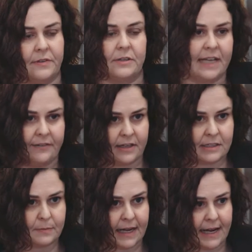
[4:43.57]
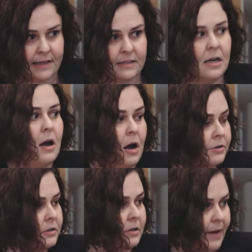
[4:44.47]
of our savings plans,
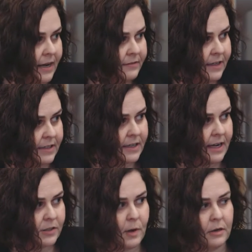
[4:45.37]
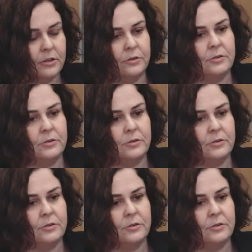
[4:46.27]
also the benefits as well too.